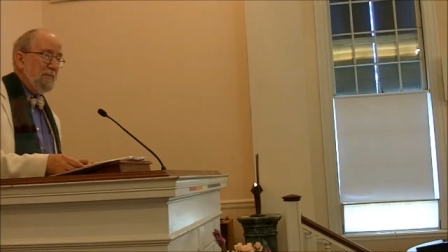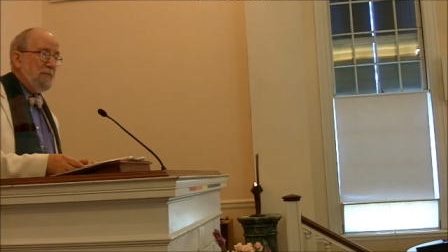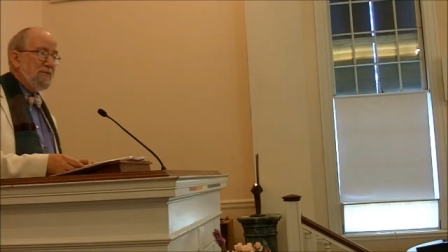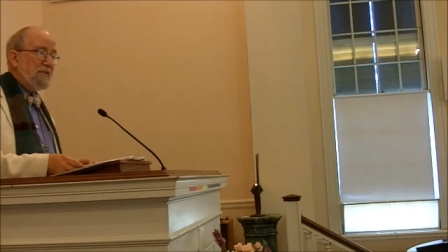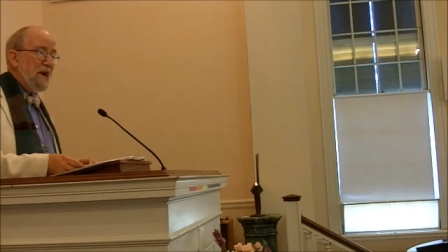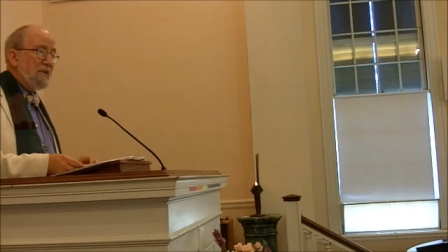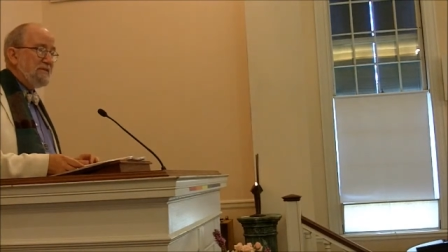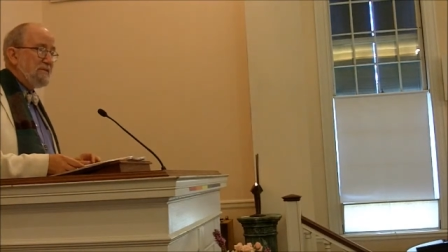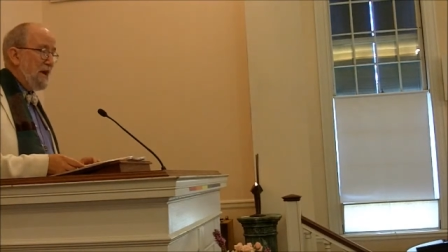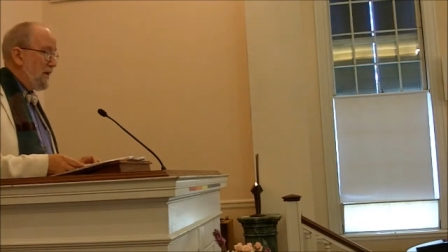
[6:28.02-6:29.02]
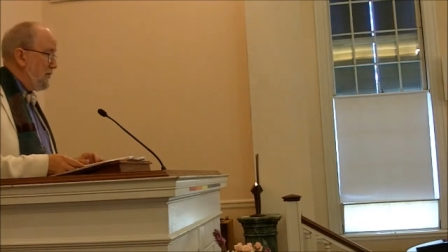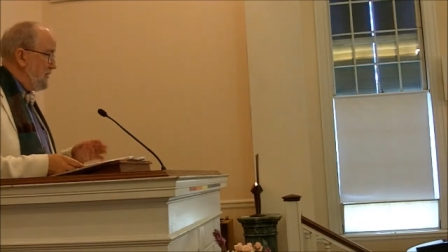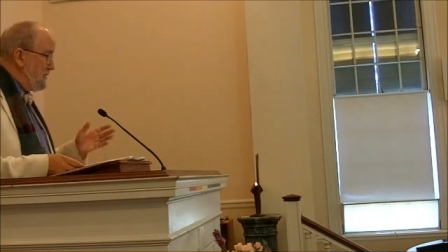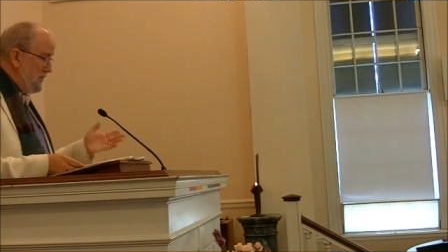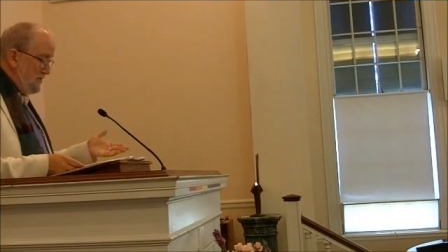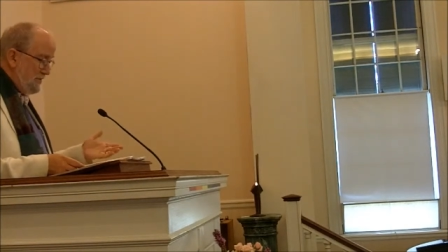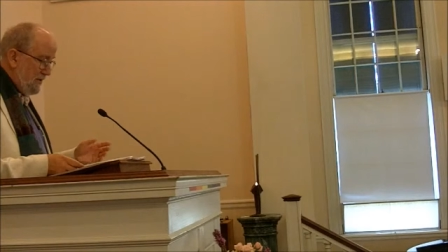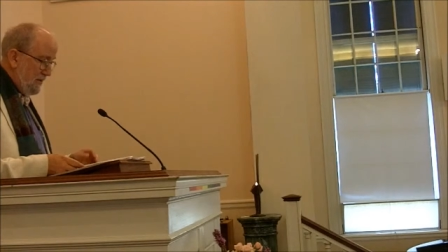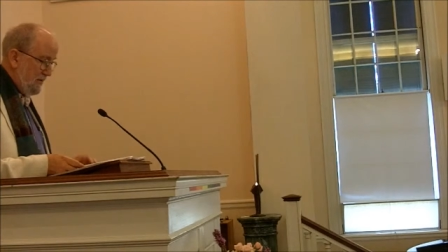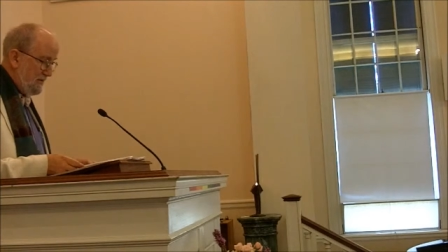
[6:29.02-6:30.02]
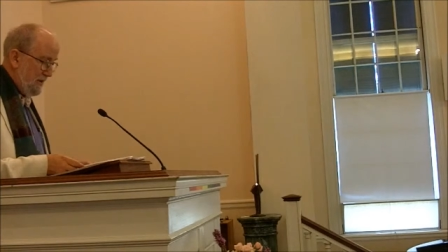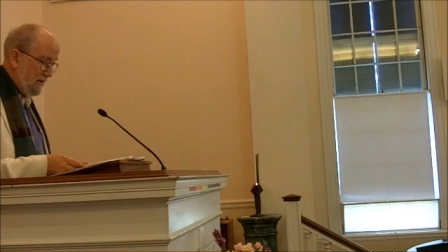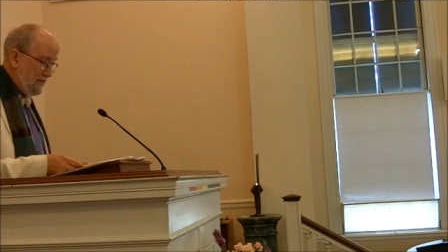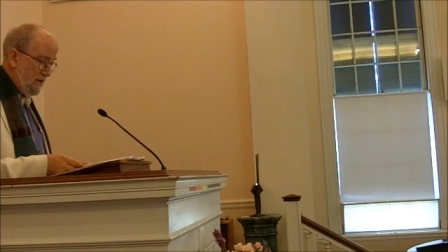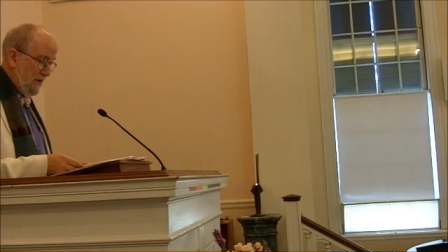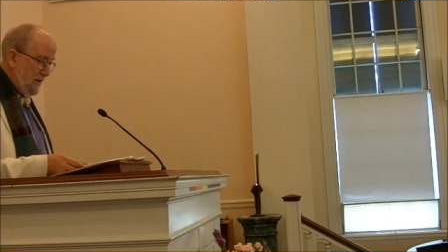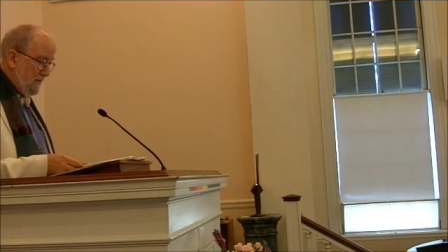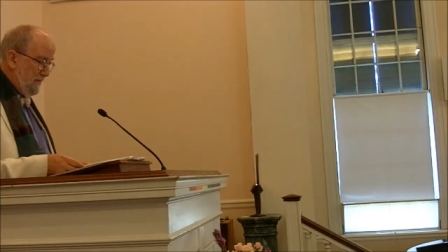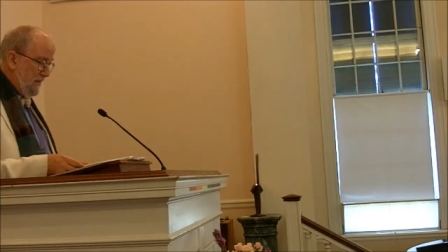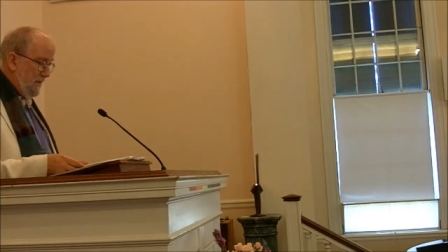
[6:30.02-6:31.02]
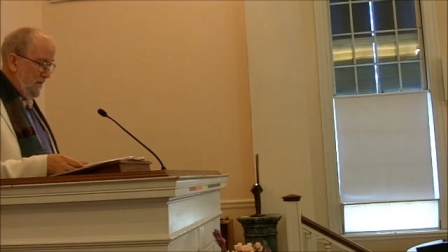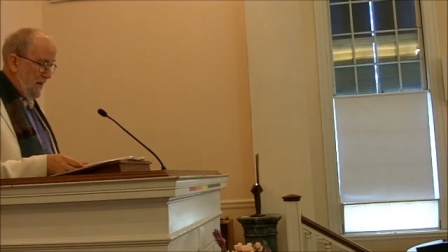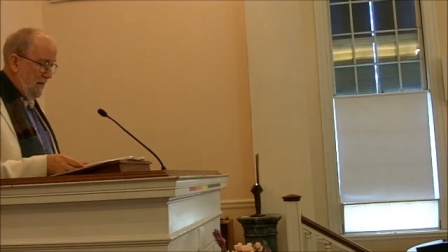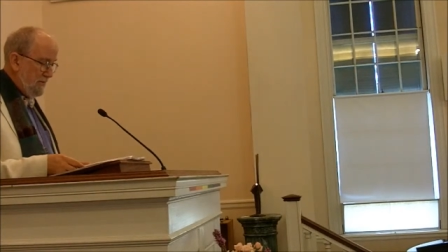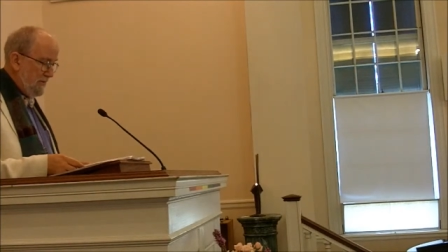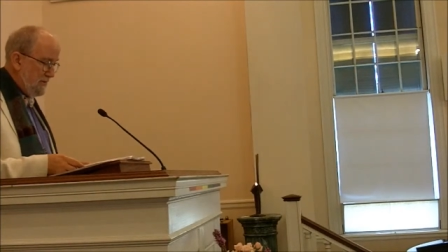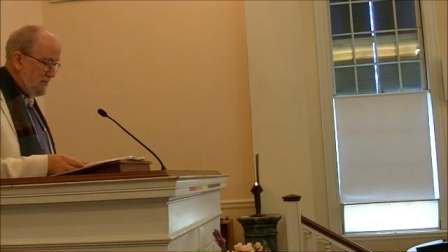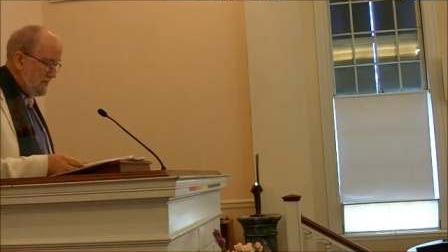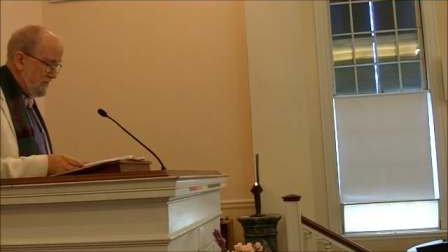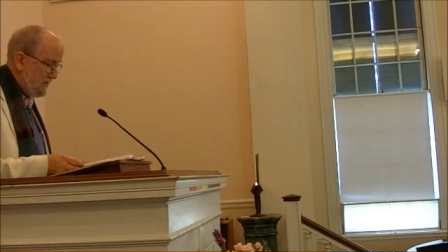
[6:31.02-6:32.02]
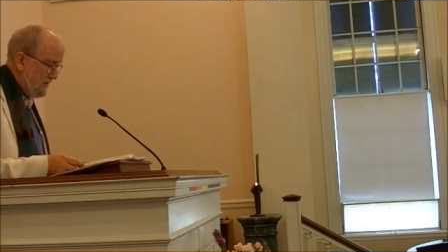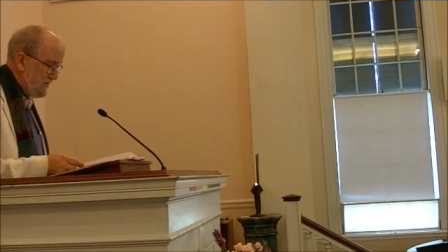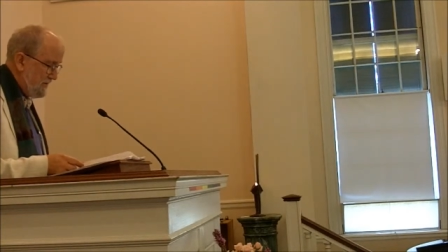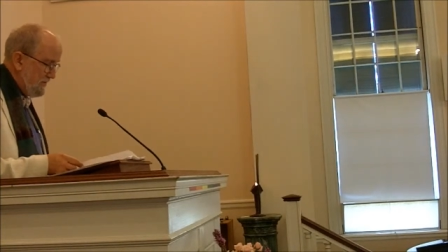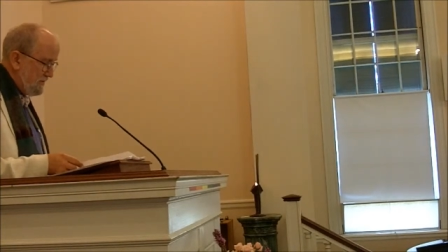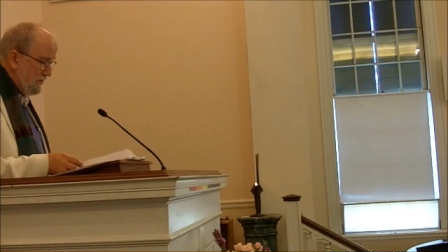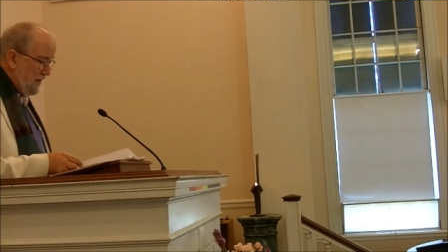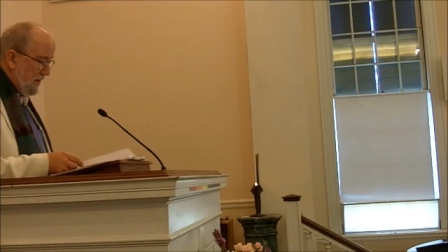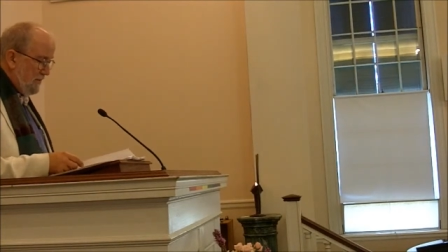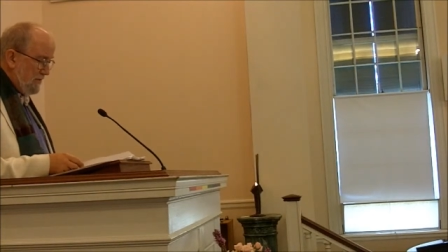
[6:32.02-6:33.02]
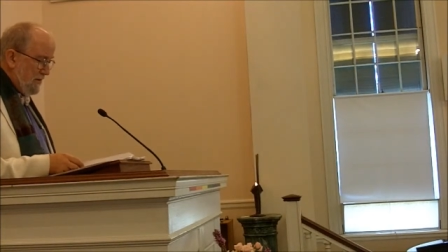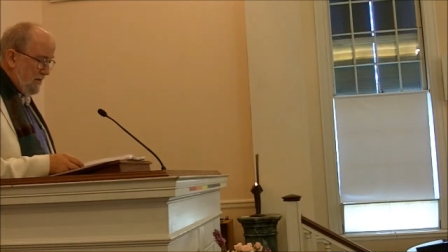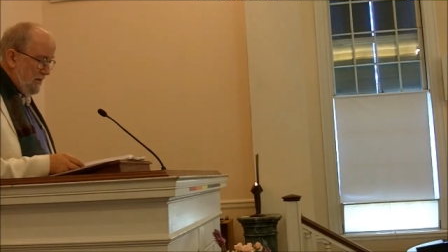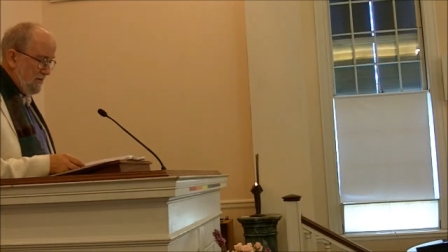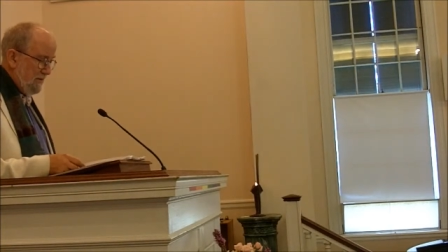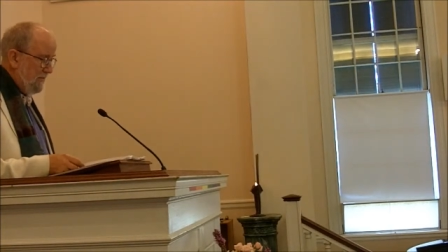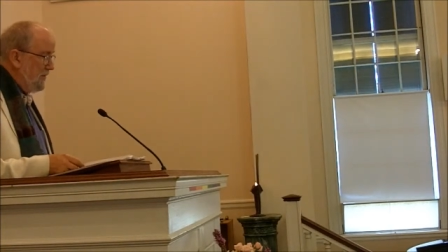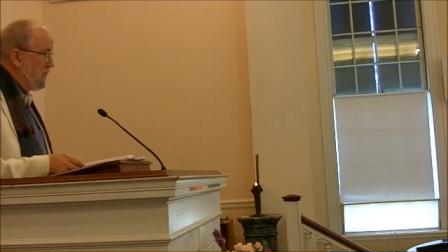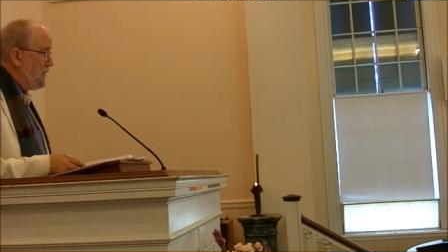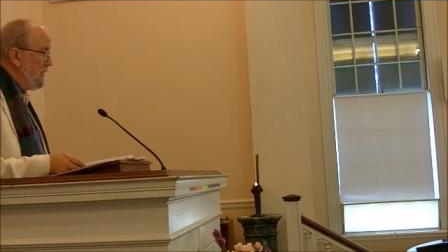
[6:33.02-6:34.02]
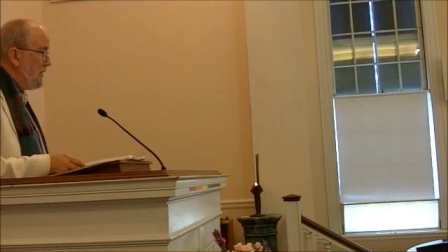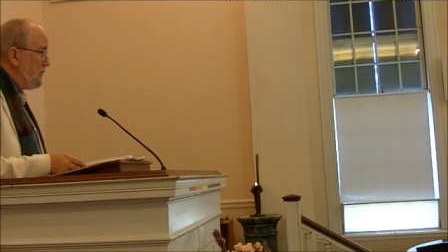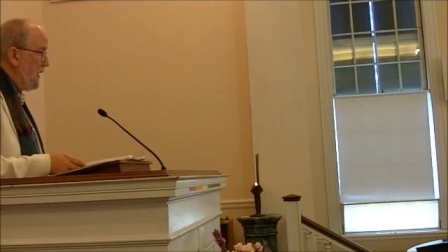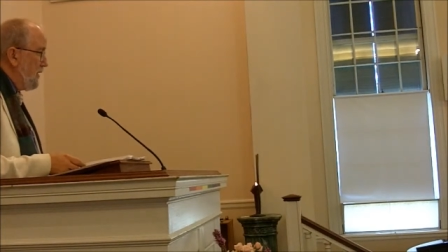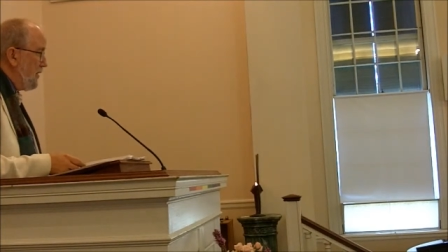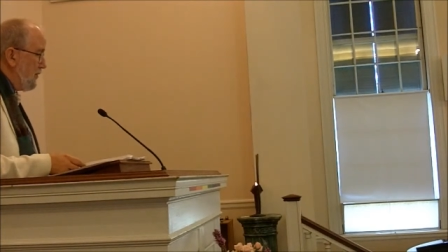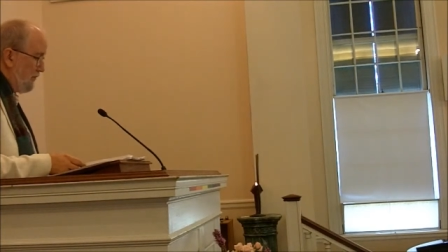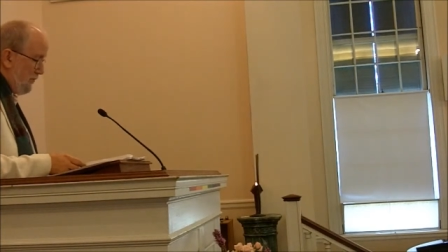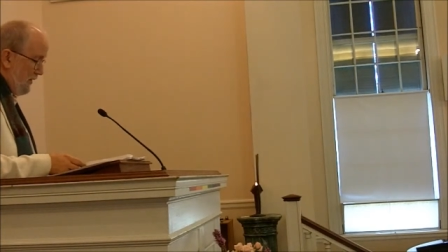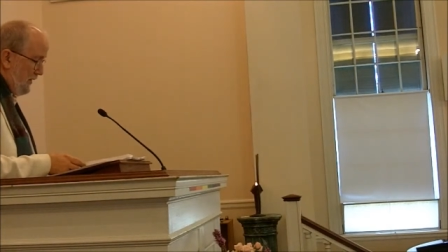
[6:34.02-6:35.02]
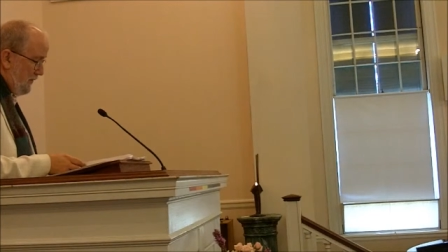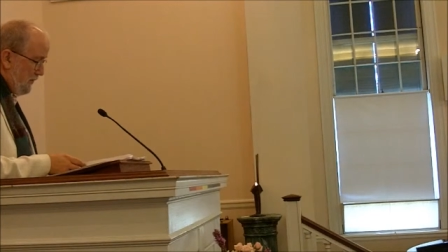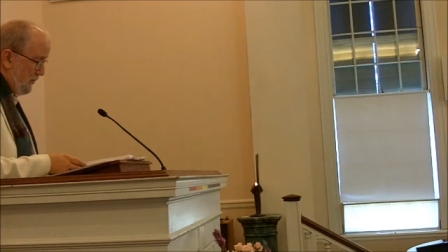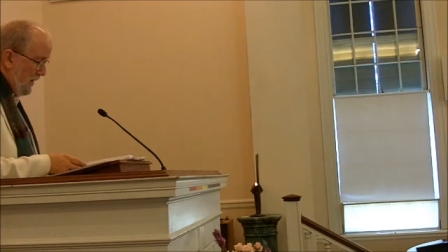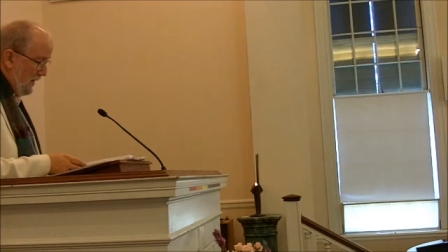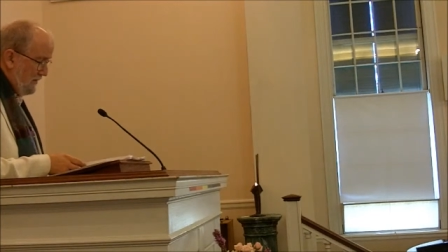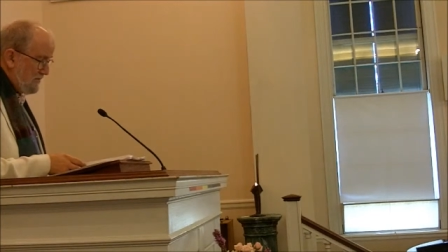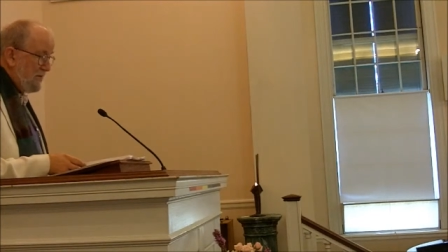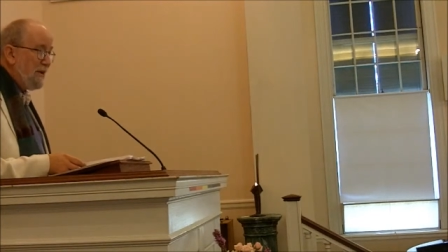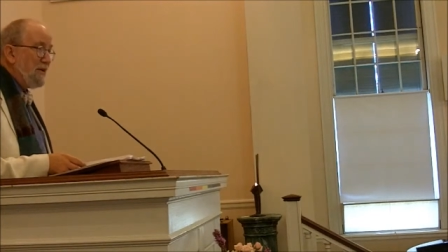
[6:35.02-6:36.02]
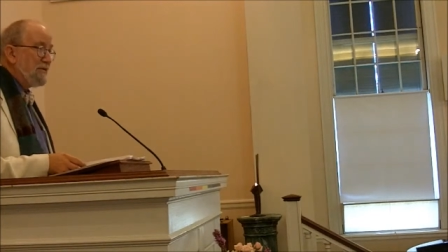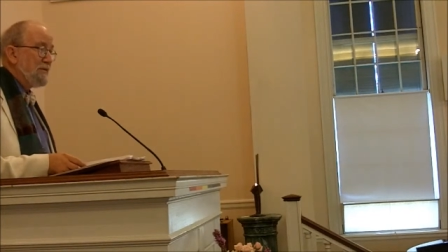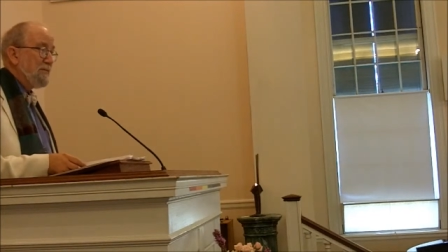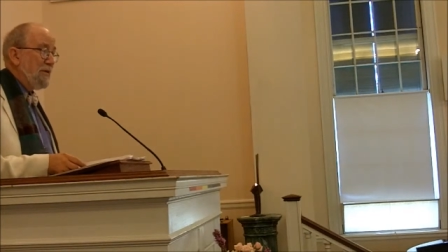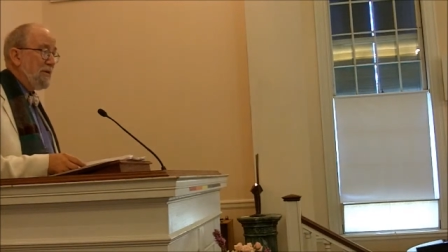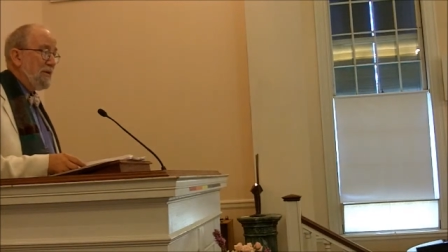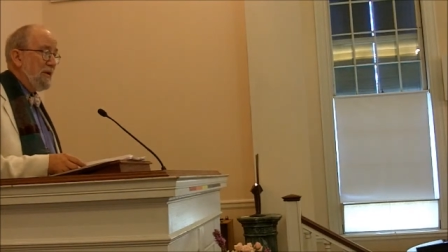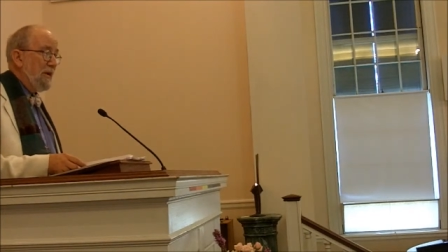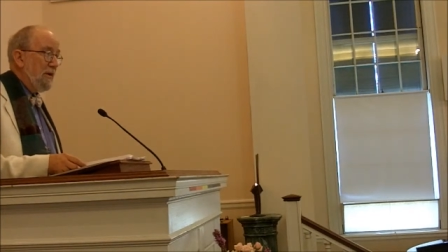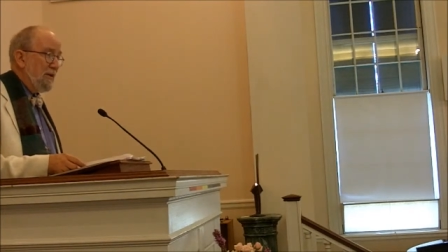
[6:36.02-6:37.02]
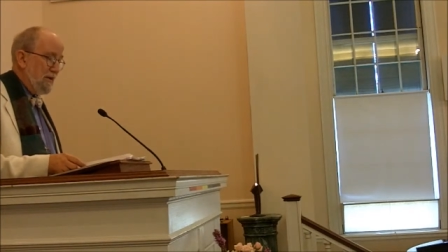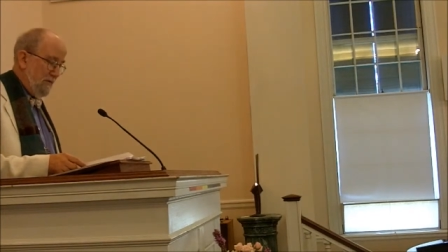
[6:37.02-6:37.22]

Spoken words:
Besides Jacqueline's music on the soundtrack, I was interested to see some commentary in the film by an old friend from college days, the poet Erica